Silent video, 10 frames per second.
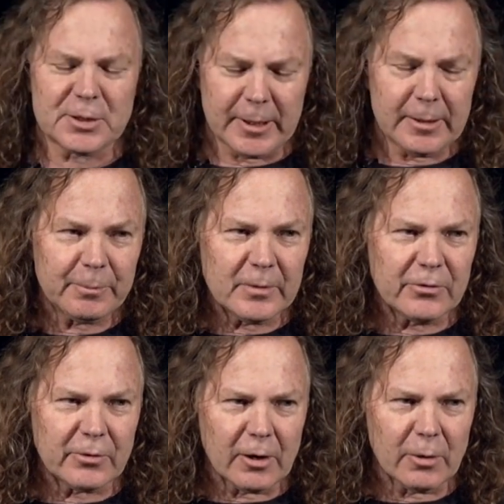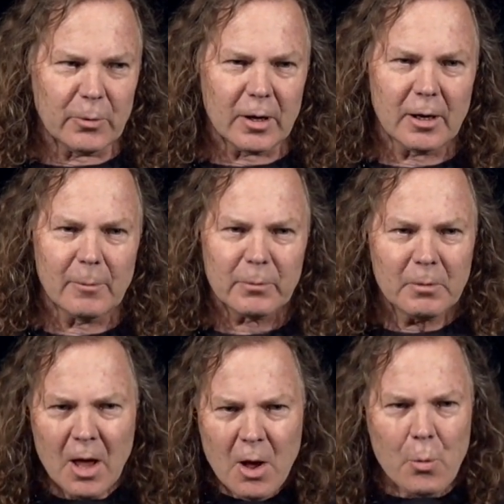me. So
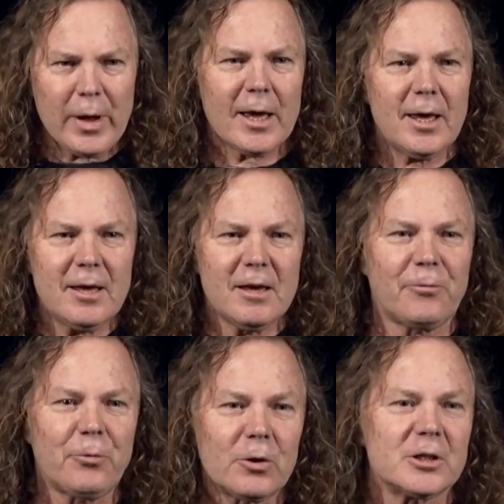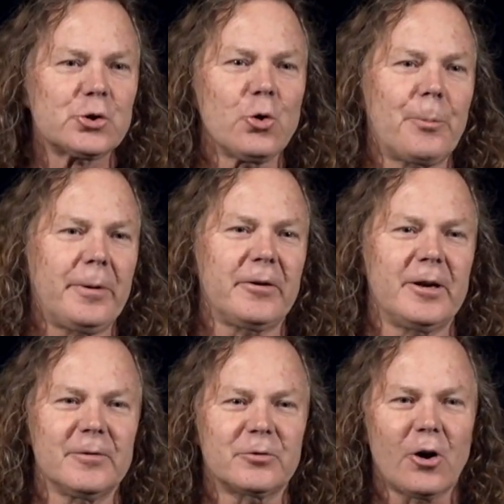we're here for a short
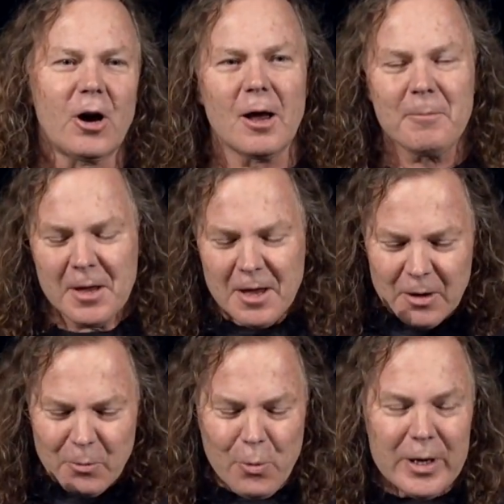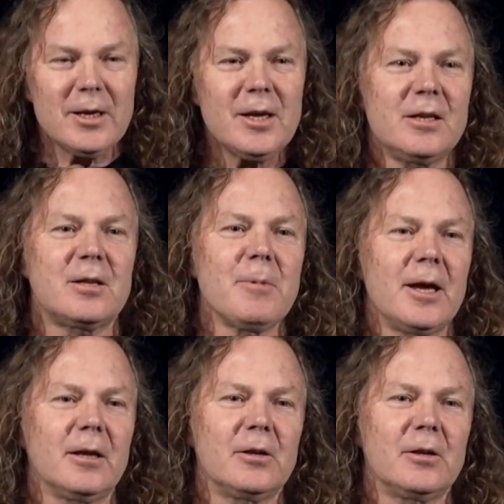period of time. We need to make a